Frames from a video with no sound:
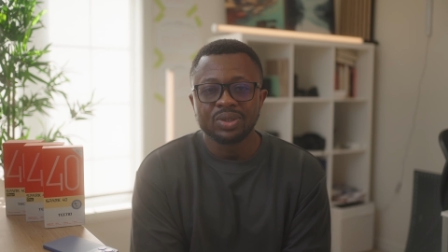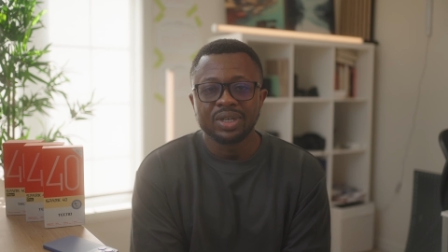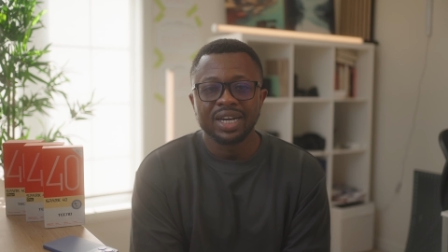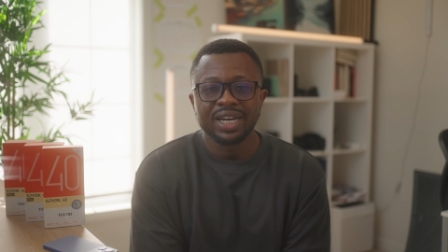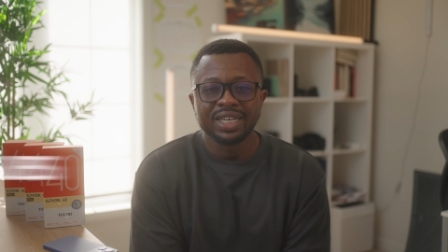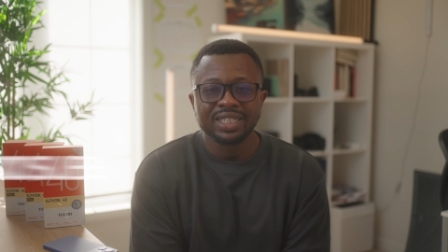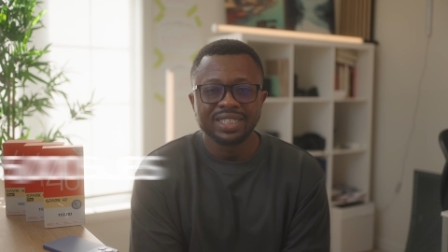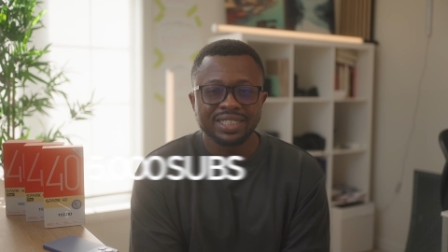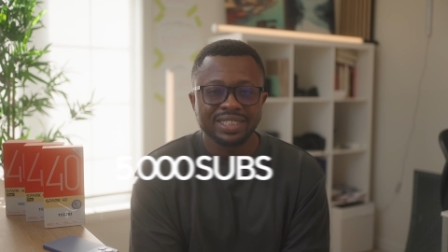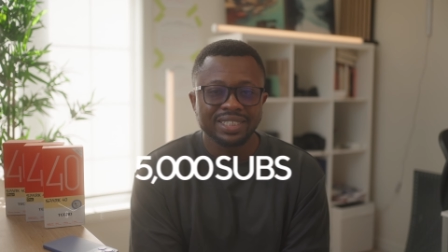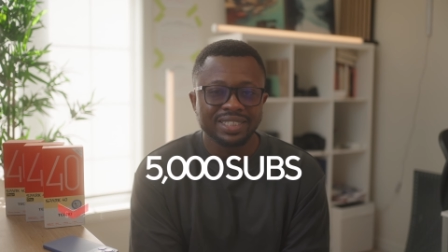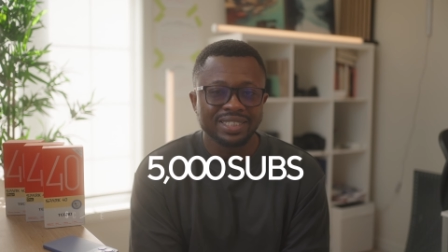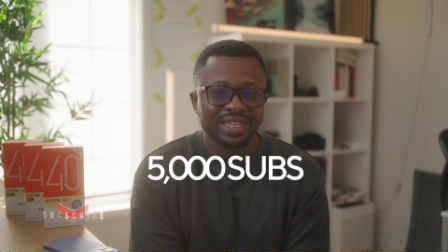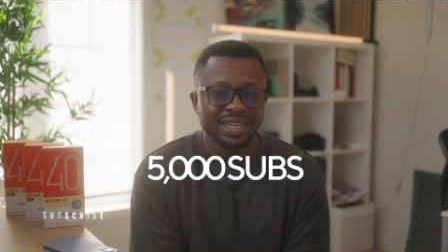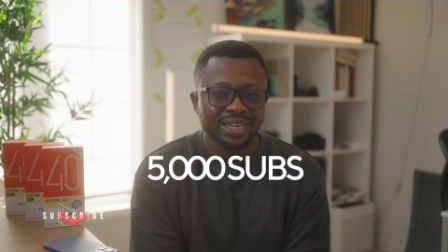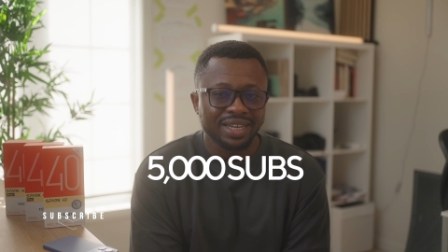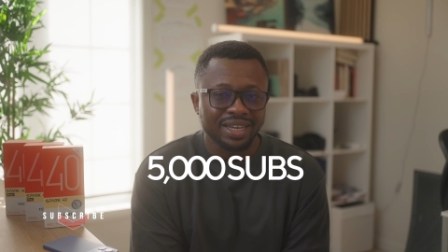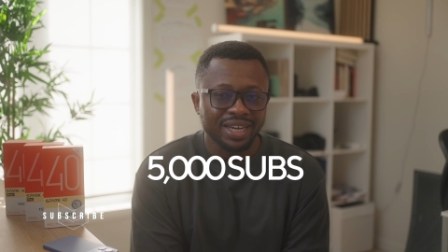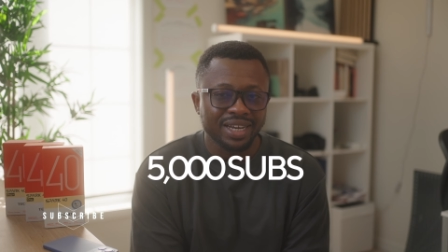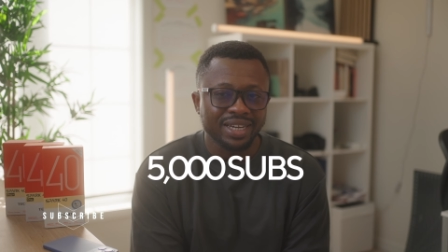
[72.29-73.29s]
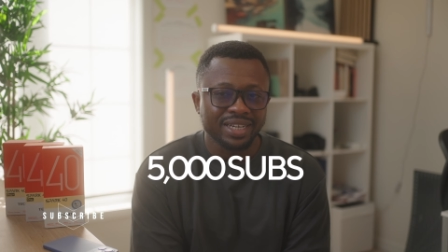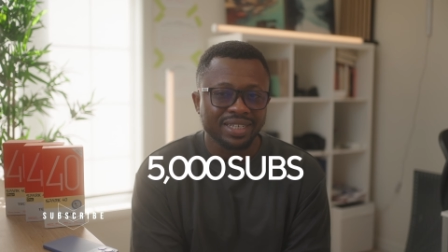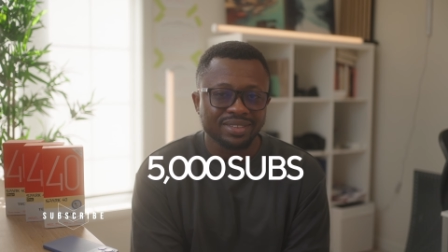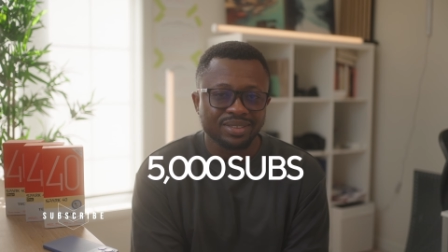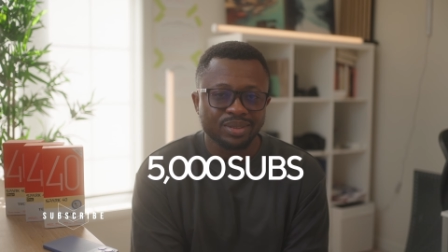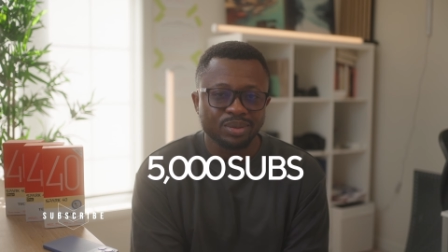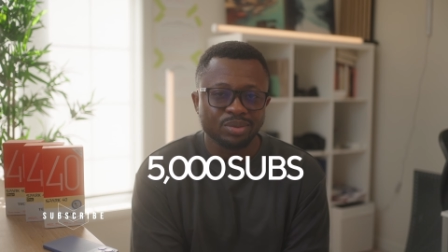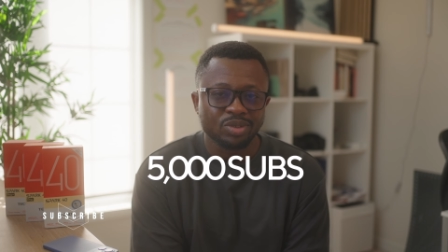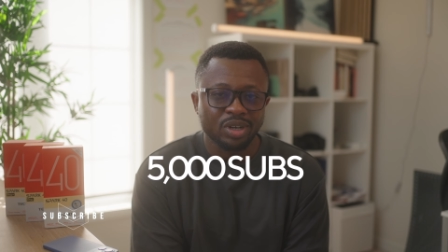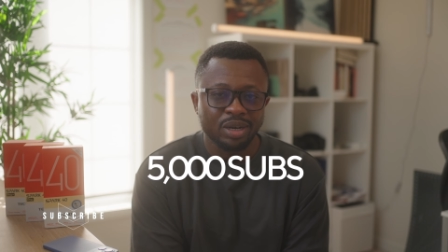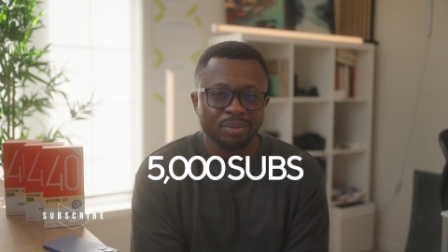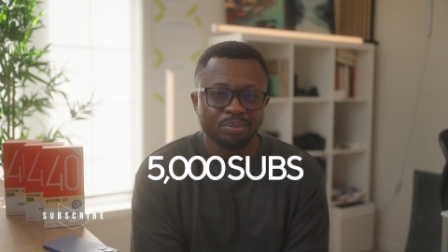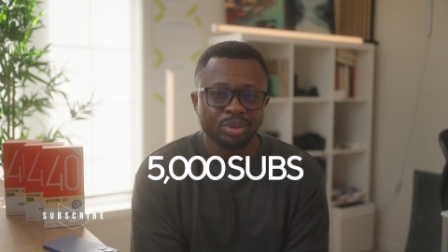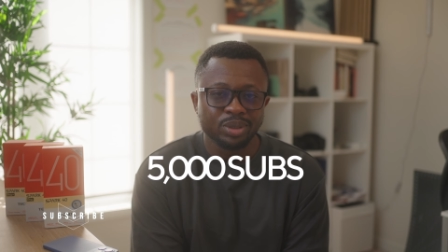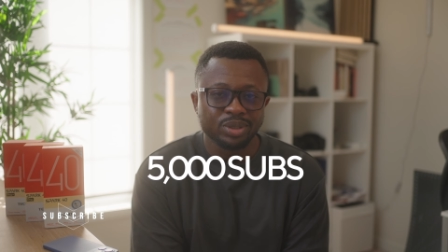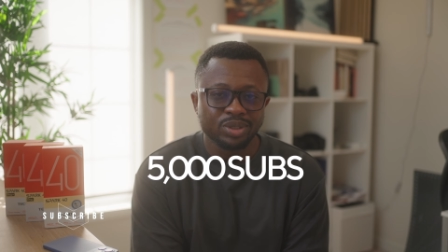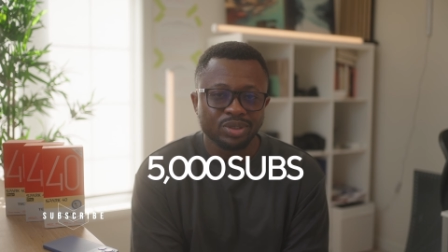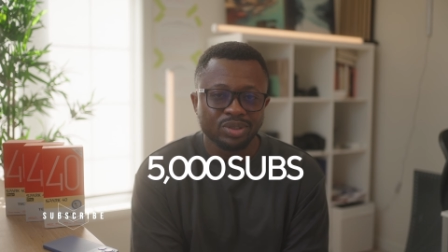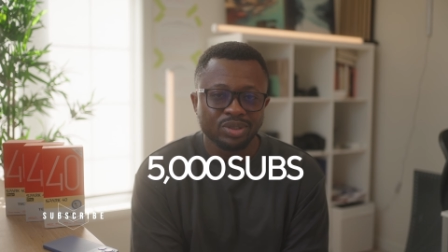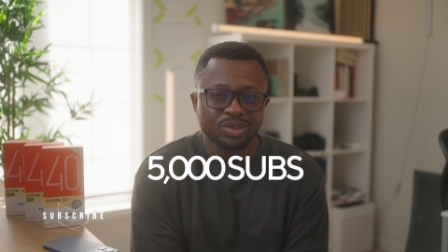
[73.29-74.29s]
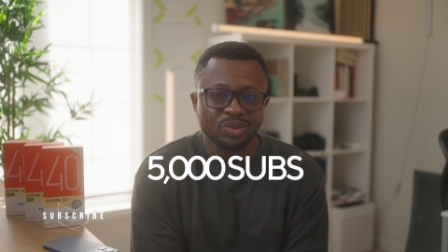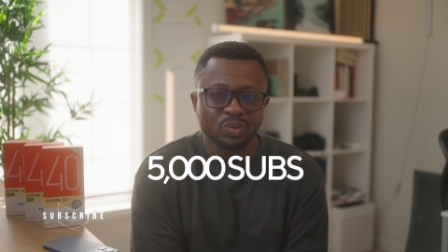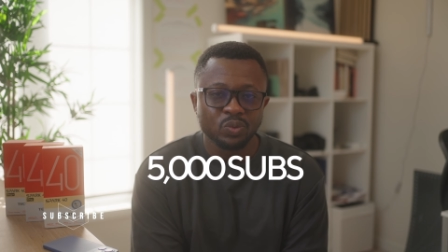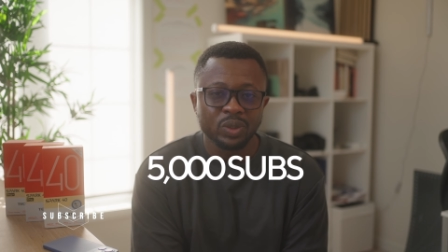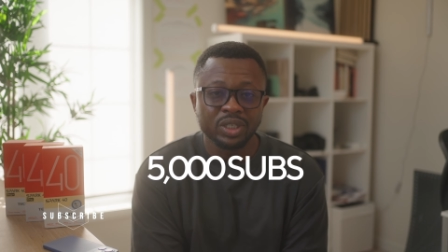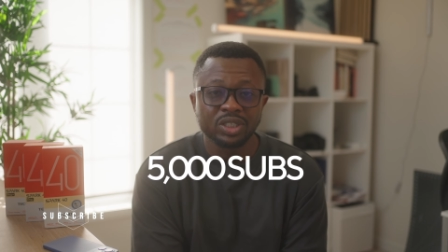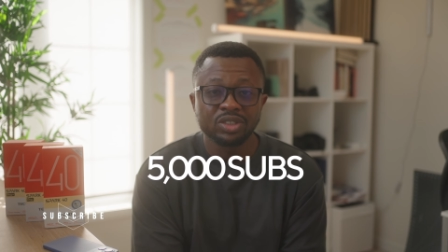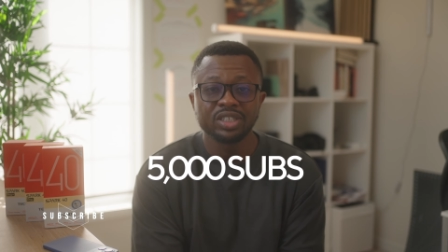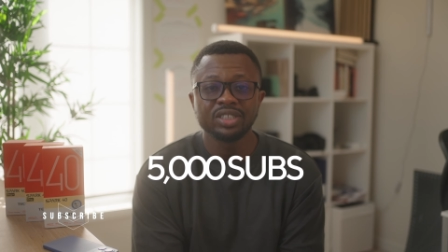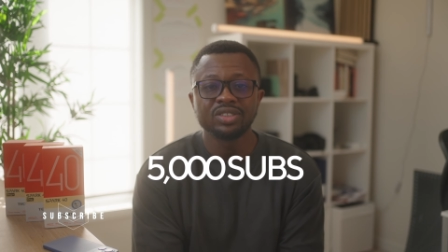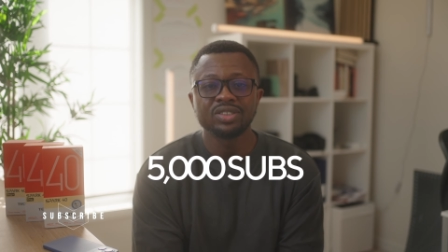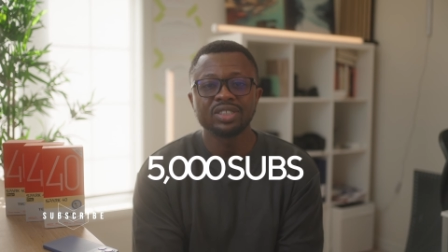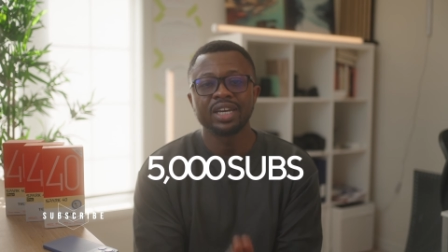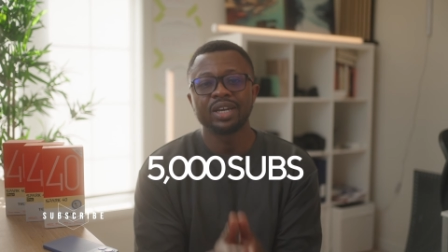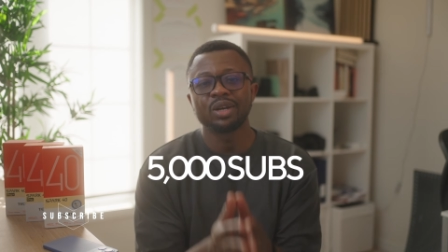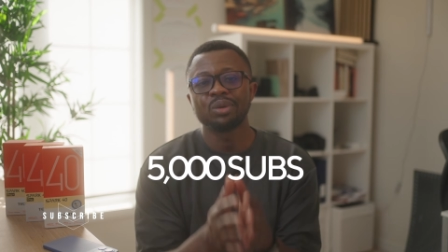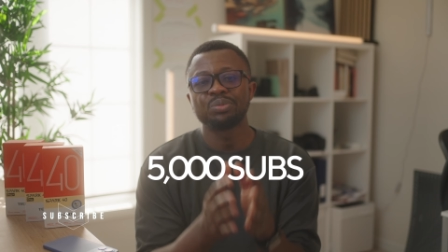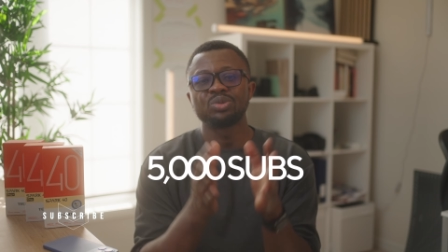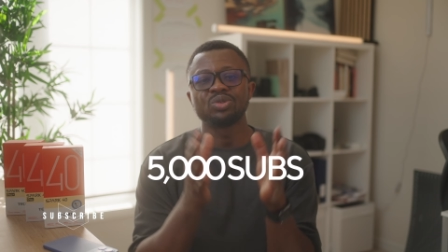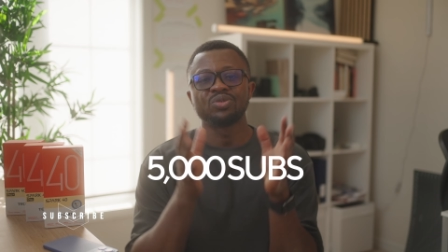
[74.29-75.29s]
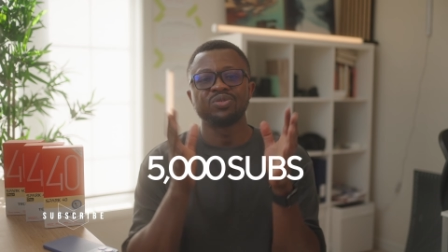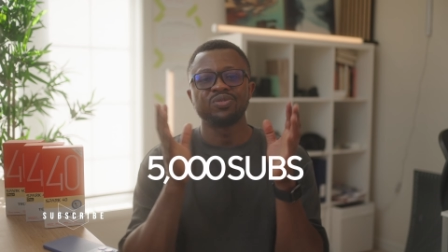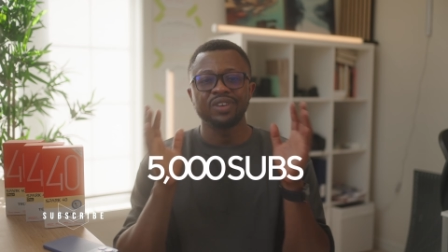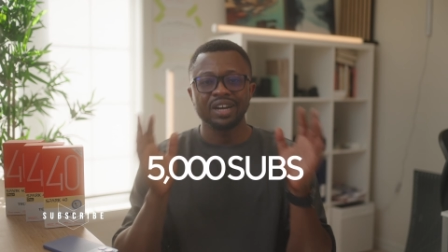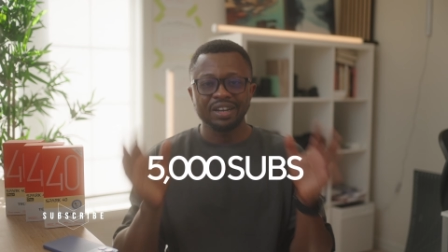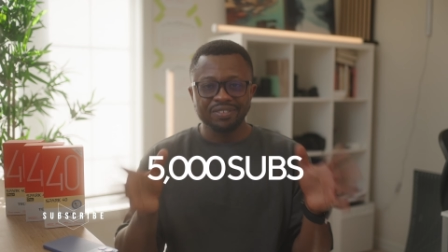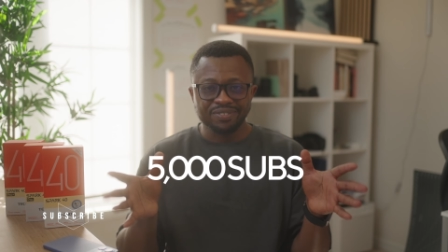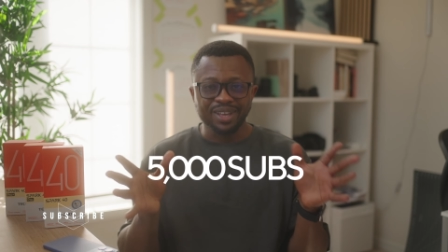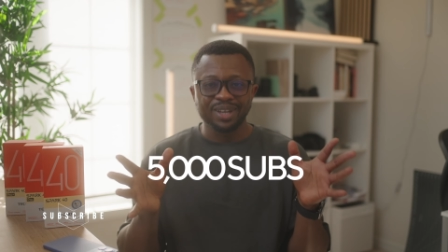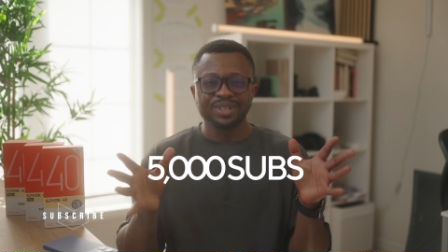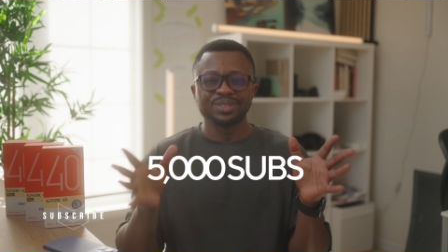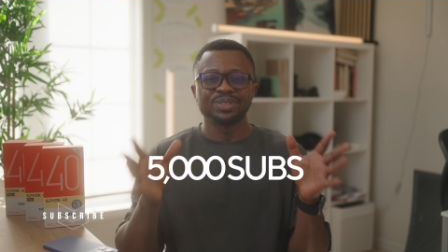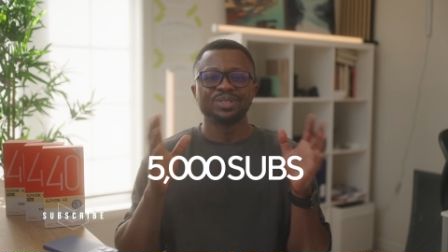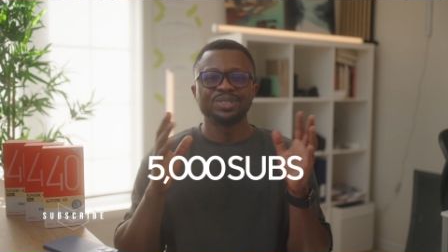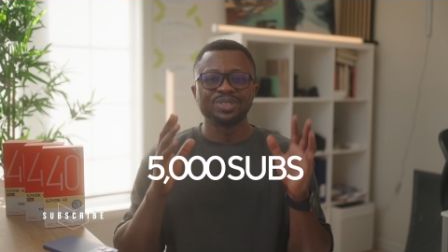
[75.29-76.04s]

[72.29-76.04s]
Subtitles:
kindly click that like and subscribe button. We're trying to get up to 5,000